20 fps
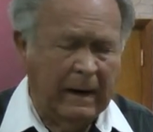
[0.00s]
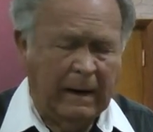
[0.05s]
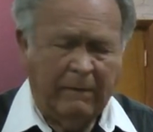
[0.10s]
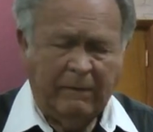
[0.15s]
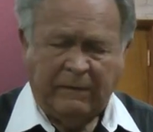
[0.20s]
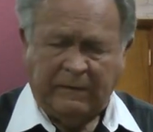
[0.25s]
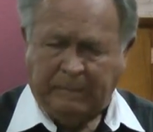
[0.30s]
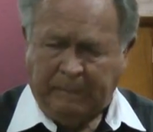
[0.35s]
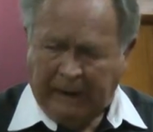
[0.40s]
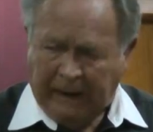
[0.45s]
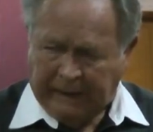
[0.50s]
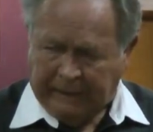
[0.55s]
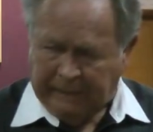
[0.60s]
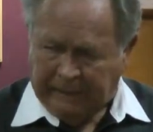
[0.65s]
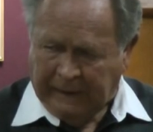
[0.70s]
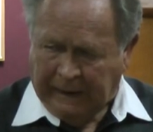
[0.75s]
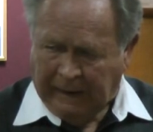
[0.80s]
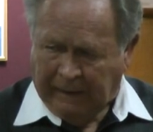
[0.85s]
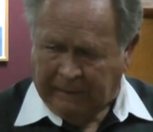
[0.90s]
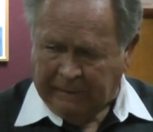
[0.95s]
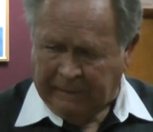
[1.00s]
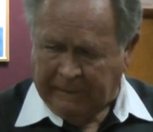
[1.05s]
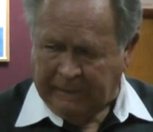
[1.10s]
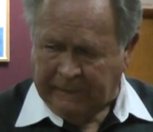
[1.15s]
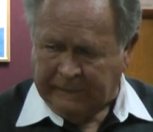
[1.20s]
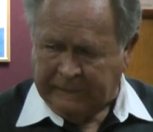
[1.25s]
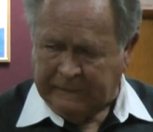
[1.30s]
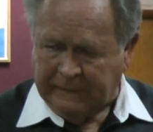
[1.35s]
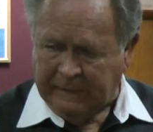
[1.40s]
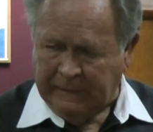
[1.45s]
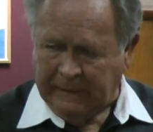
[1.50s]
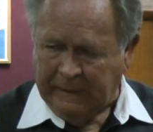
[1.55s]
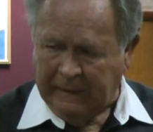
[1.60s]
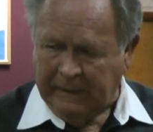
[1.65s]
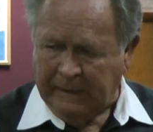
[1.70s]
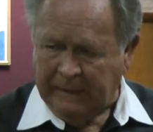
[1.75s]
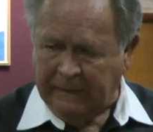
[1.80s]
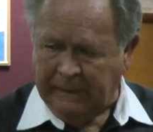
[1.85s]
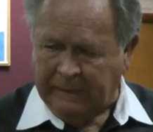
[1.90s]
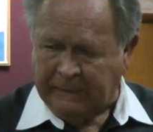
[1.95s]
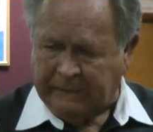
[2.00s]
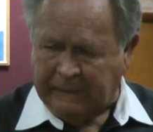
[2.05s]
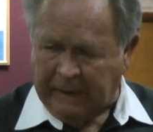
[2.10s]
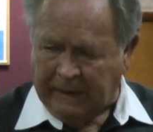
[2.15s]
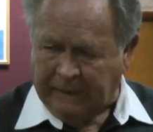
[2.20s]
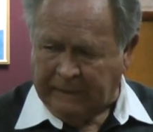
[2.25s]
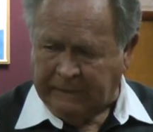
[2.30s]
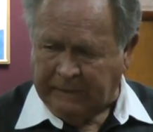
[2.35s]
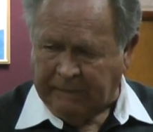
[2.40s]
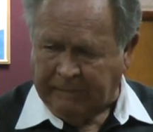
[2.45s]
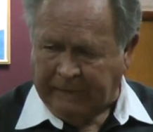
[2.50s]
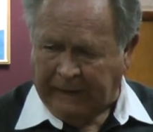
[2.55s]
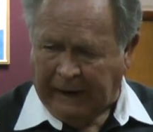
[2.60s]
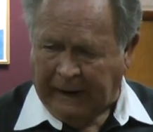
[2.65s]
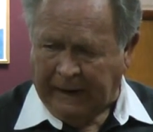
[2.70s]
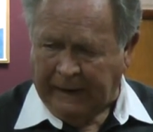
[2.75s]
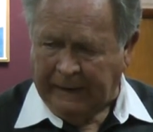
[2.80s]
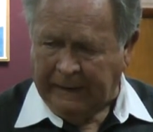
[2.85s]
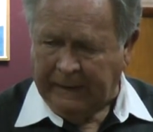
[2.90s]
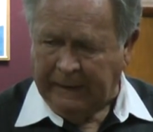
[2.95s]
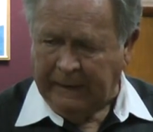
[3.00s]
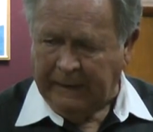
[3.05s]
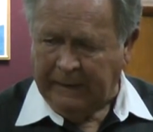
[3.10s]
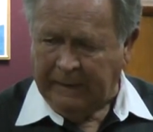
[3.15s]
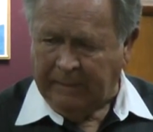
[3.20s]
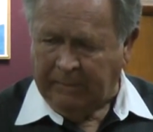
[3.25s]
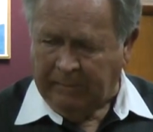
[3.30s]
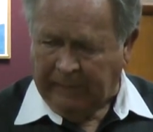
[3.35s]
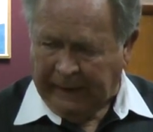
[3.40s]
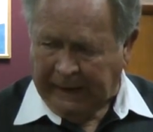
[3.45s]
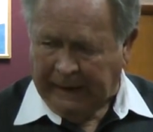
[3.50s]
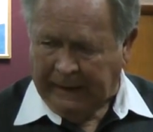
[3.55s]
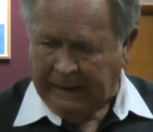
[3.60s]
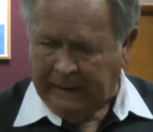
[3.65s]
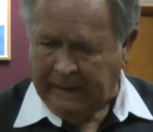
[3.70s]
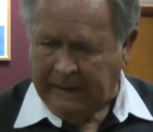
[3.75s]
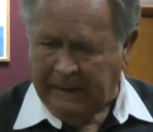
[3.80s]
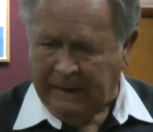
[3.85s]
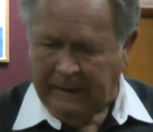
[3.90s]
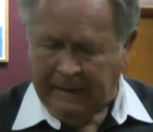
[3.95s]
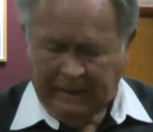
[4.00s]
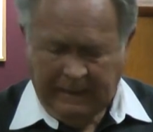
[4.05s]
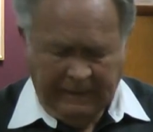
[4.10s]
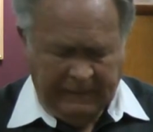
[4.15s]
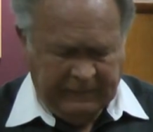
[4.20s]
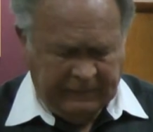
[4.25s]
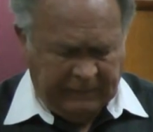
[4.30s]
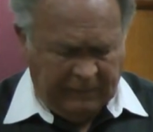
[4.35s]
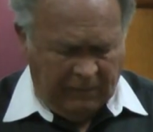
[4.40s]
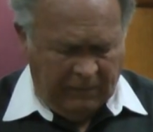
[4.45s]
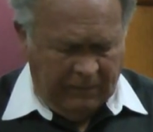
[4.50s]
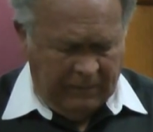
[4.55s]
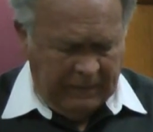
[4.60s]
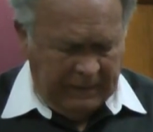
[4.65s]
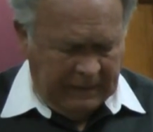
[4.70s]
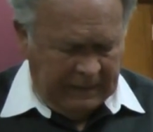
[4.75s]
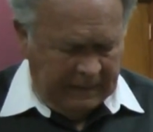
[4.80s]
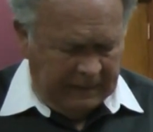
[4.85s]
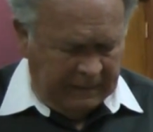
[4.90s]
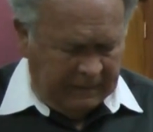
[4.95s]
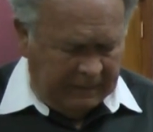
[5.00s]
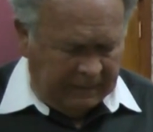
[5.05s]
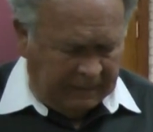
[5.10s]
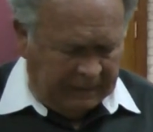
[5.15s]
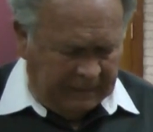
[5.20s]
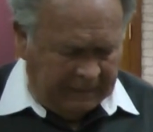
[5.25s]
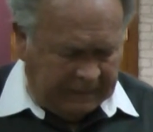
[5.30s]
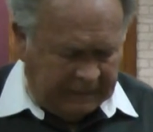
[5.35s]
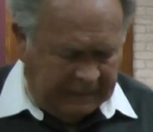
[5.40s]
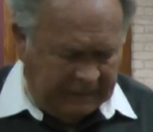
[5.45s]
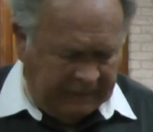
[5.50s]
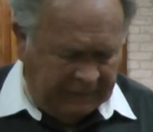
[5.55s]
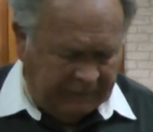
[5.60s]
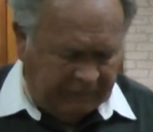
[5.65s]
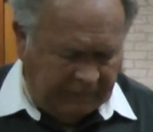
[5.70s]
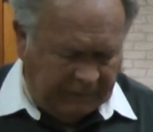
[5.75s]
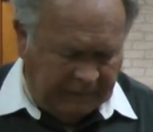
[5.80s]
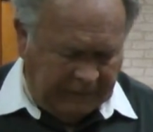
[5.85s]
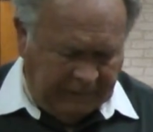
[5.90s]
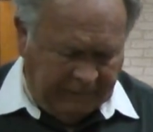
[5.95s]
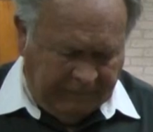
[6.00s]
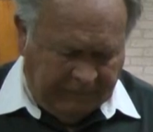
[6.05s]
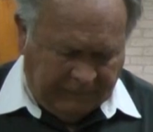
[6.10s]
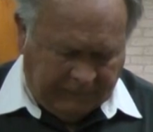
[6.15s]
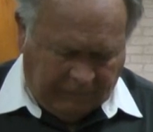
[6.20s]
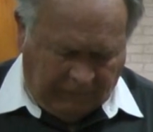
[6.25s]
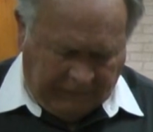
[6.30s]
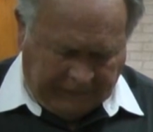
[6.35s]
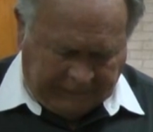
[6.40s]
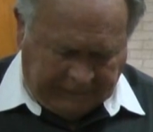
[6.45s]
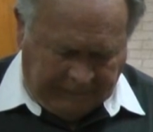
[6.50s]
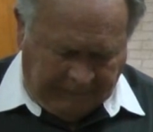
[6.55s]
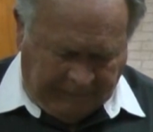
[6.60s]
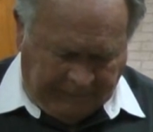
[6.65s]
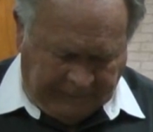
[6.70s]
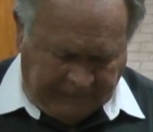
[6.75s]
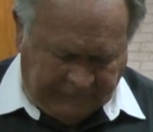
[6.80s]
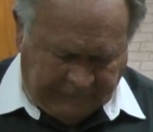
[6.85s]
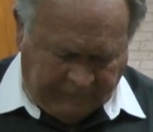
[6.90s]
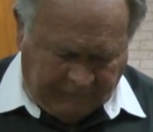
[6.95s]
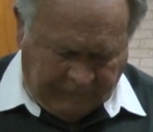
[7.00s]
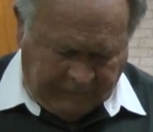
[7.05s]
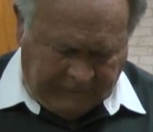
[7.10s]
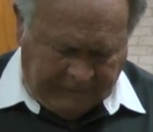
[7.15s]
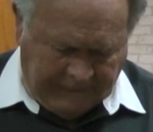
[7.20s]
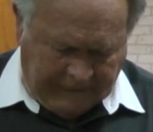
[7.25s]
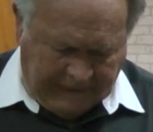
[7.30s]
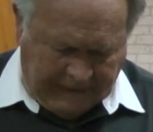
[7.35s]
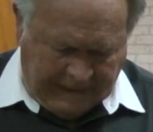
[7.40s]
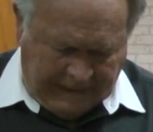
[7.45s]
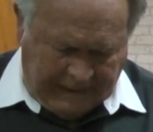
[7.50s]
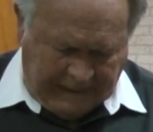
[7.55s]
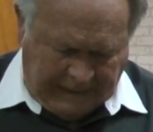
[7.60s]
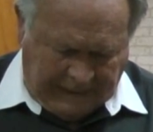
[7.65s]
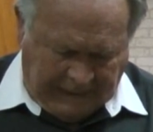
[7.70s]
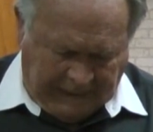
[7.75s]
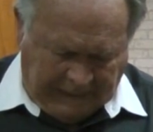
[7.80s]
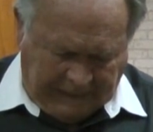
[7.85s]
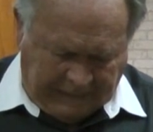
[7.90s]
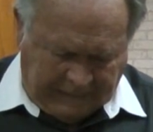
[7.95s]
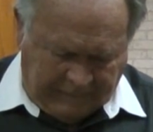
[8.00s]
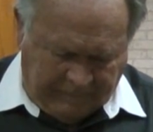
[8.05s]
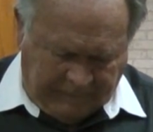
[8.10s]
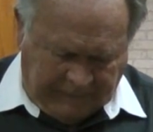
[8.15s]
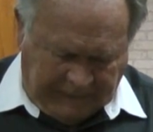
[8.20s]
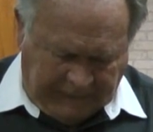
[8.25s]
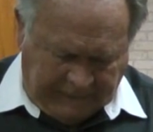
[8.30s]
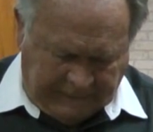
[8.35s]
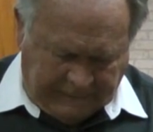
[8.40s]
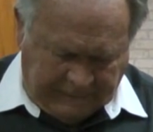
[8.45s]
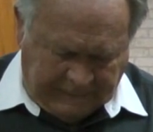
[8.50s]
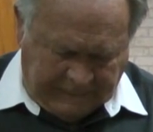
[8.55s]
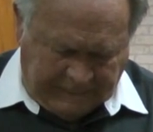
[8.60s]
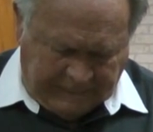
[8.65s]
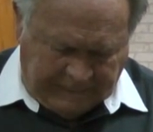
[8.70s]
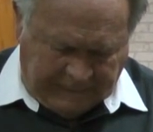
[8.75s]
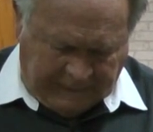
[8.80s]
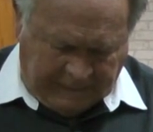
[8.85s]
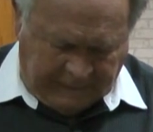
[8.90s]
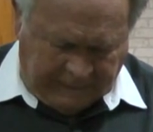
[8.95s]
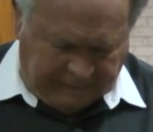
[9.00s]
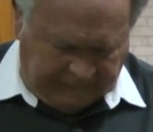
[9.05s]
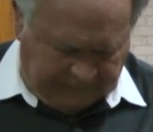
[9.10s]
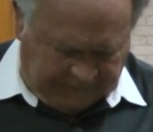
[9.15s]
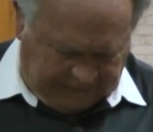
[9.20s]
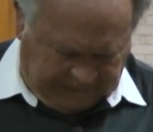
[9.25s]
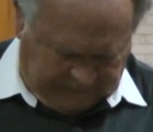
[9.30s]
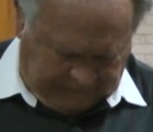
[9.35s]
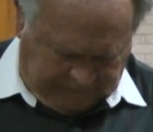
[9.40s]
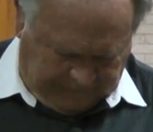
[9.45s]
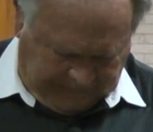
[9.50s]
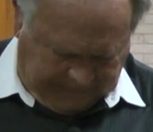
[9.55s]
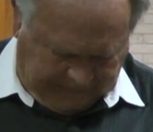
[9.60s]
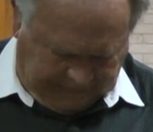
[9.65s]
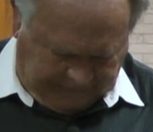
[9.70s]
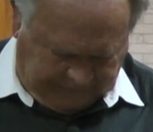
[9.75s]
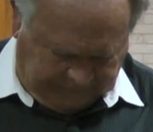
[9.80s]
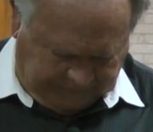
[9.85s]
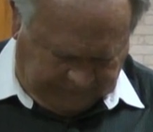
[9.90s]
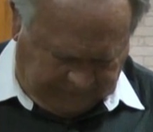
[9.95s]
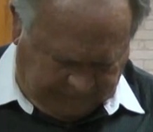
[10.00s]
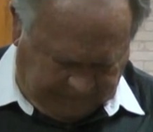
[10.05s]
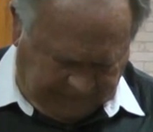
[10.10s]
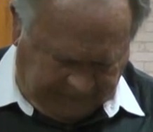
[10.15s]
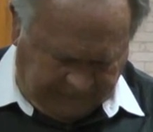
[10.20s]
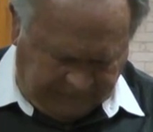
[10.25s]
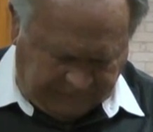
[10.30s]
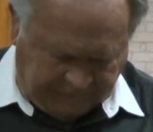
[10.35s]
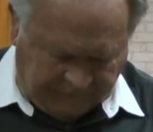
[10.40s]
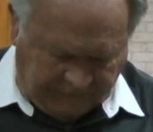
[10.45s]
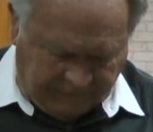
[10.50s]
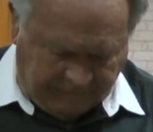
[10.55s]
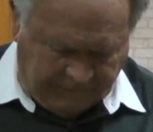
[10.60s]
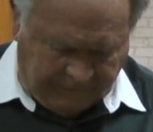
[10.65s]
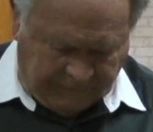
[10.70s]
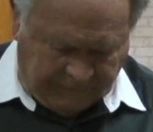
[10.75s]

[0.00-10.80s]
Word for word: I respect the elders, the sons of God, men. So look, look at this. We'll leave this quickly, but it's one. I commend unto you, and the band is coming in, so